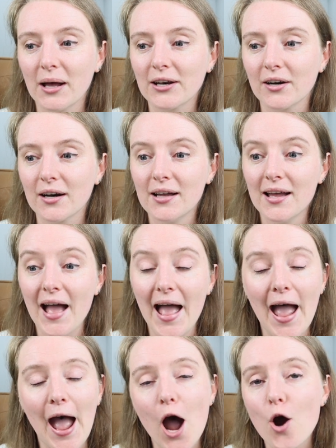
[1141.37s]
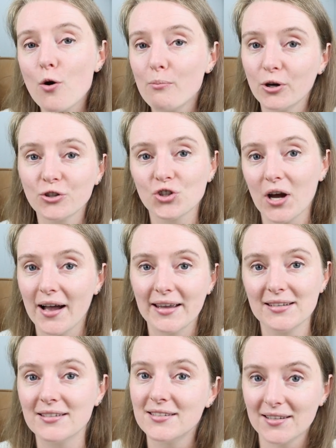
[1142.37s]
matter how much
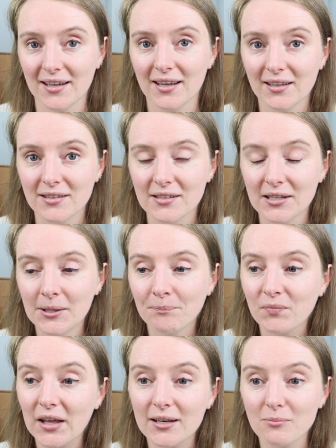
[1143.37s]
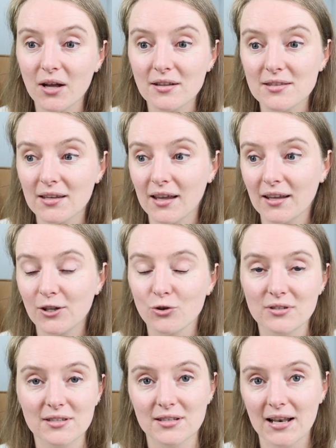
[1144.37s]
I did, and I'm not saying, you know,
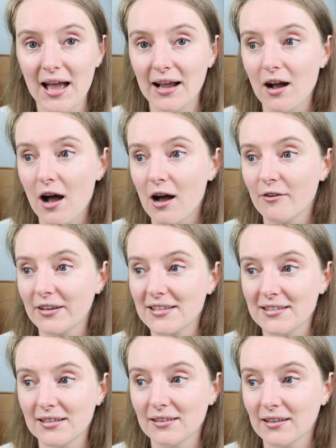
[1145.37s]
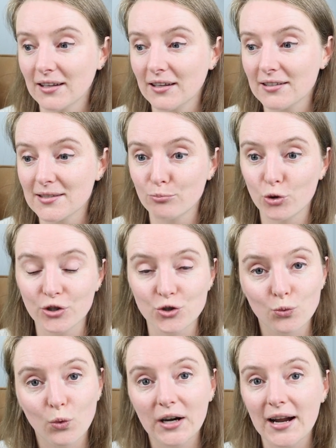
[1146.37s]
slack off, I still think it's important
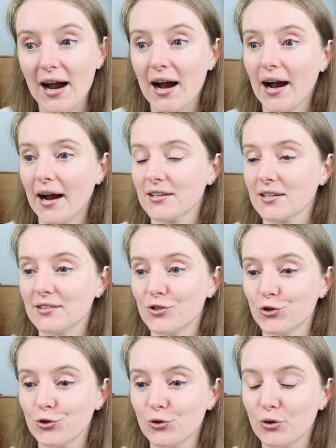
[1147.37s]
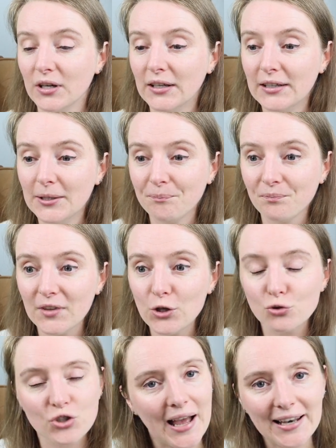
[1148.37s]
to work hard and to, you
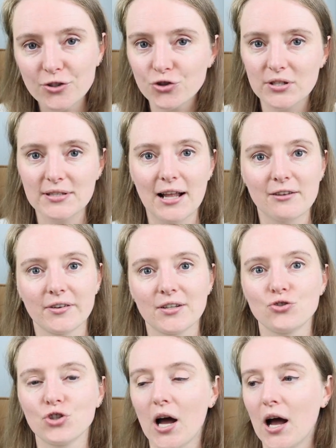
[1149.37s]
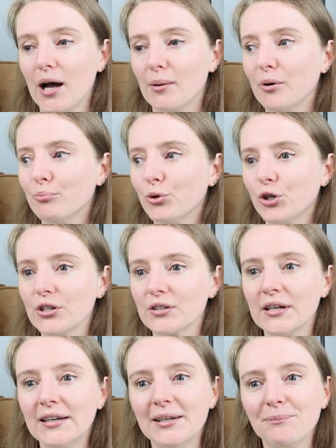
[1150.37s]
know, challenge yourself at a job. But
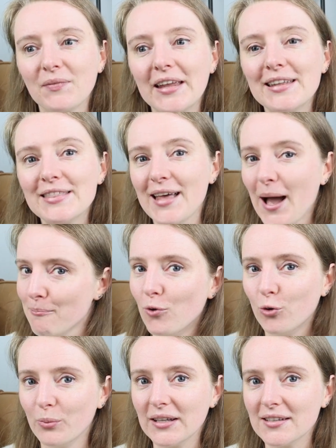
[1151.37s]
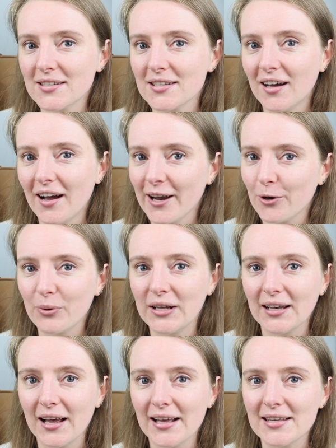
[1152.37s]
in that moment, I
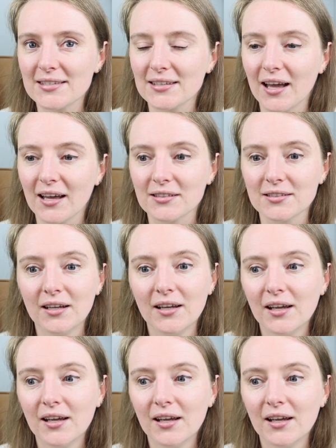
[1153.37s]
realized that